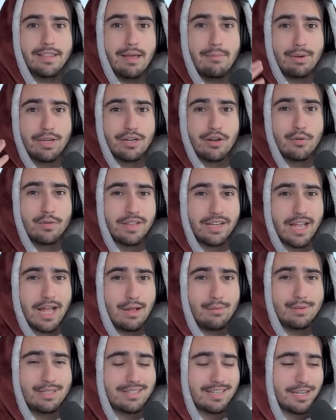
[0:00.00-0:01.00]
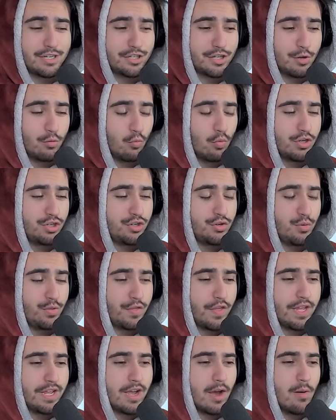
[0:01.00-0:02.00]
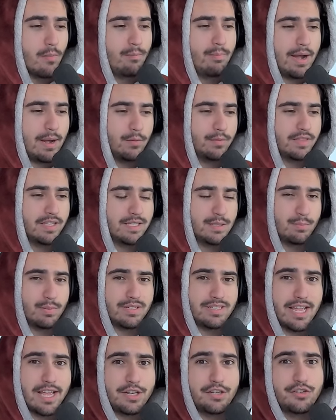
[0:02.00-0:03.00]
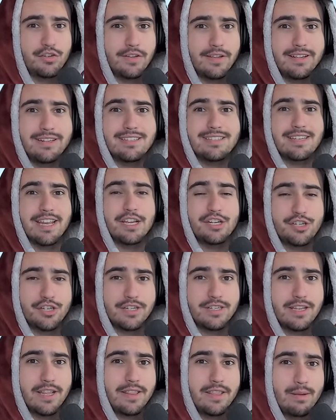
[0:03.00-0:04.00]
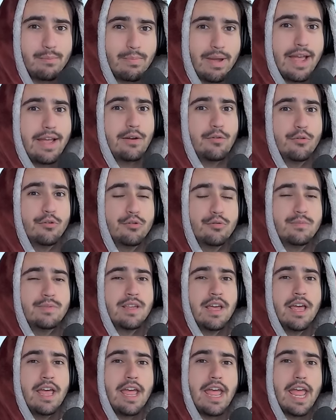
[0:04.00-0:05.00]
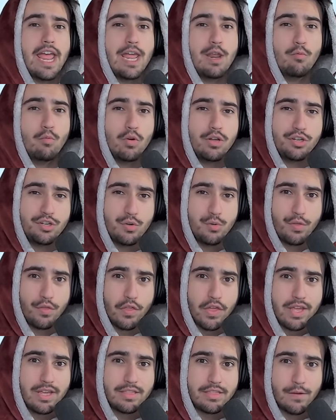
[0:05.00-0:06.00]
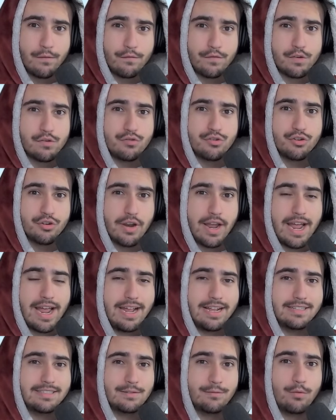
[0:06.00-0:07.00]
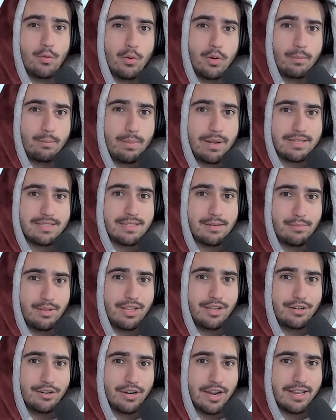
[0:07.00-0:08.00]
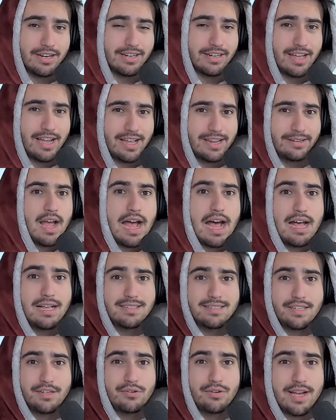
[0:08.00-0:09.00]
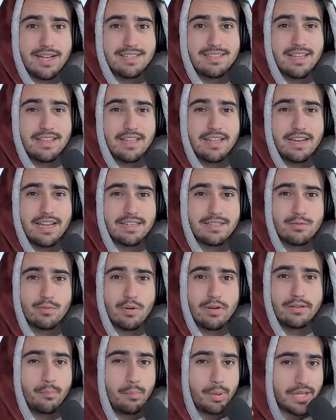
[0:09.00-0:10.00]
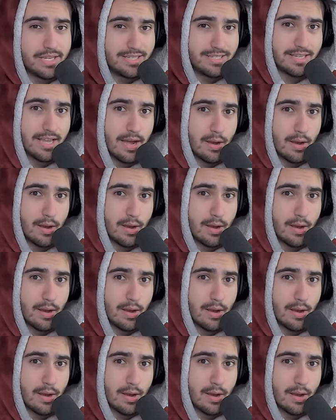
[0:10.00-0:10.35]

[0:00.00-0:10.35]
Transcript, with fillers: Let me know in the comment section what you think about this potential extension to the backrooms and what you think the future has for Pet Simulator 99. I'll see you guys in the next one. Peace